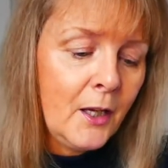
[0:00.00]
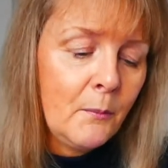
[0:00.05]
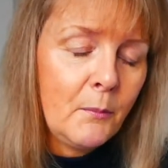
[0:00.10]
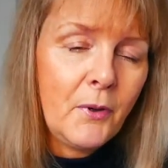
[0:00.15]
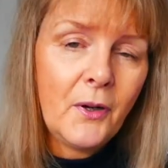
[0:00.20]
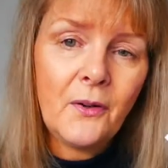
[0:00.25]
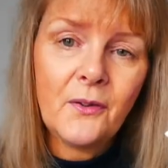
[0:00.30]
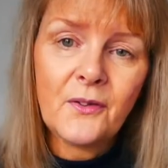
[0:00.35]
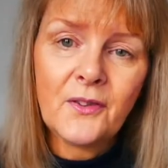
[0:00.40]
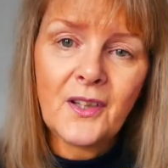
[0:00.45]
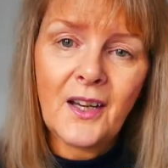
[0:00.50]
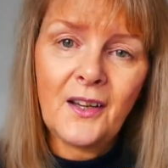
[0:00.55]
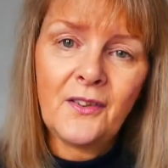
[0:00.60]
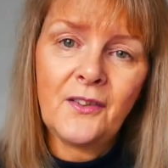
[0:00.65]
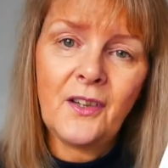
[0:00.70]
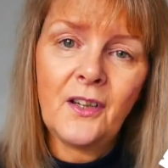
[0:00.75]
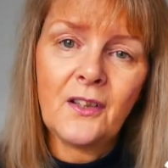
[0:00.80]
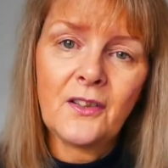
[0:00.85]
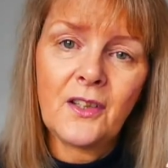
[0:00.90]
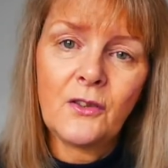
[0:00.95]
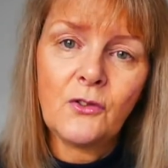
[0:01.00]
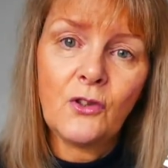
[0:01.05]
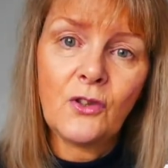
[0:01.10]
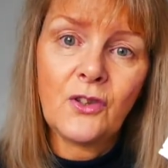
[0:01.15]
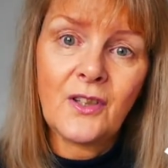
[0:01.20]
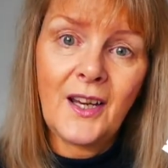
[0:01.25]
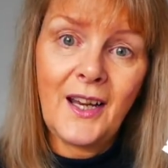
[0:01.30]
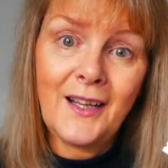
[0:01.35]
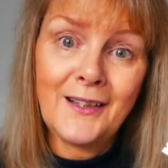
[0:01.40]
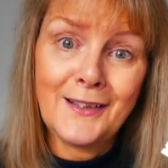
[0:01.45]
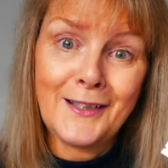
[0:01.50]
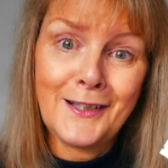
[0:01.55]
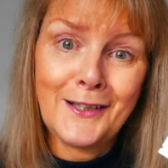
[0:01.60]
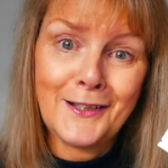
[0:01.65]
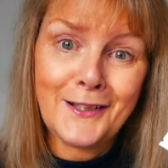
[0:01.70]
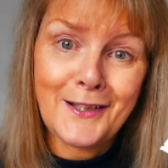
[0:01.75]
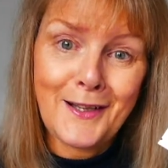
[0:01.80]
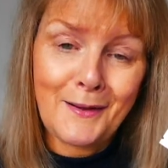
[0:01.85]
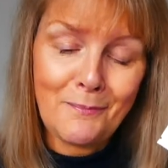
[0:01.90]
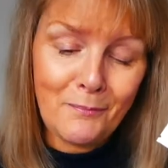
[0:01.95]
but I thought I'd just get a little
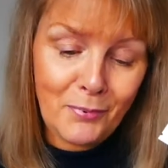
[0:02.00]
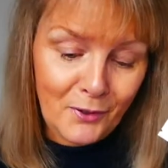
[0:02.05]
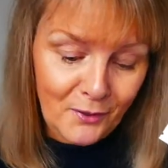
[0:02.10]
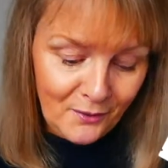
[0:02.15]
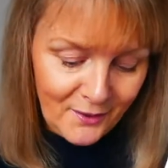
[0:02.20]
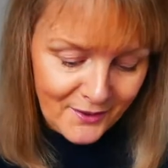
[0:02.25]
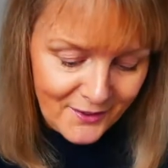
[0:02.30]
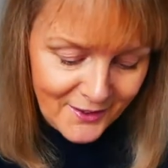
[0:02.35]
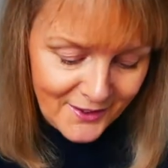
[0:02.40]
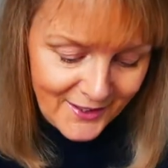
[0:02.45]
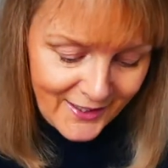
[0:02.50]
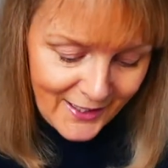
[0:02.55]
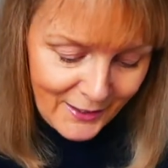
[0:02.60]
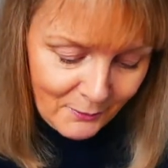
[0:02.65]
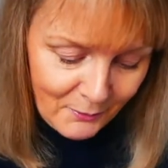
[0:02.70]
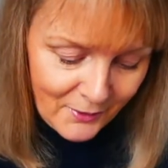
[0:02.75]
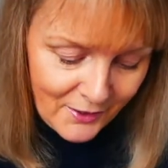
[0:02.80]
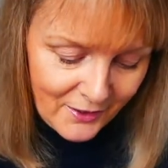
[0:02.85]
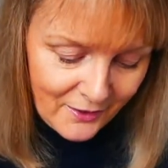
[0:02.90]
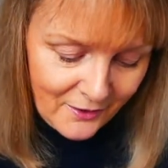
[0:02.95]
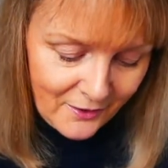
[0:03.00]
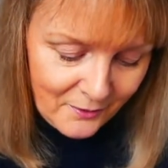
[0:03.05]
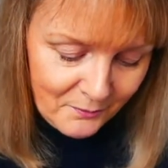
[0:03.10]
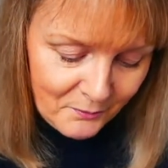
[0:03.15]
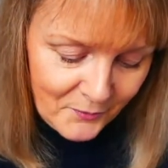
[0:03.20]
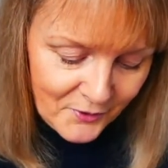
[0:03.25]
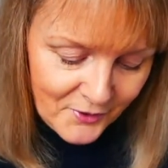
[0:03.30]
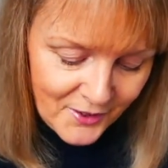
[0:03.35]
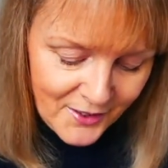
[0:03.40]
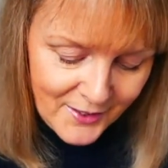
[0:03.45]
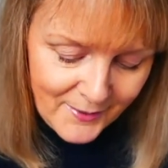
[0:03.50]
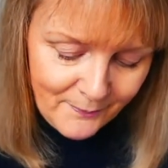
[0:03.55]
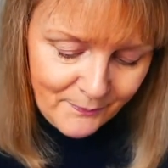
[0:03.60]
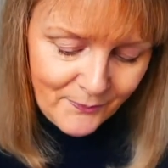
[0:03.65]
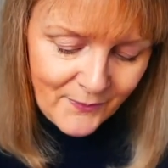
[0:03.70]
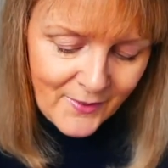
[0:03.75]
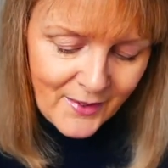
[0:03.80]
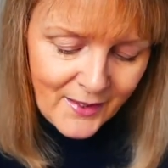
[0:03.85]
sample and see how I got on with it.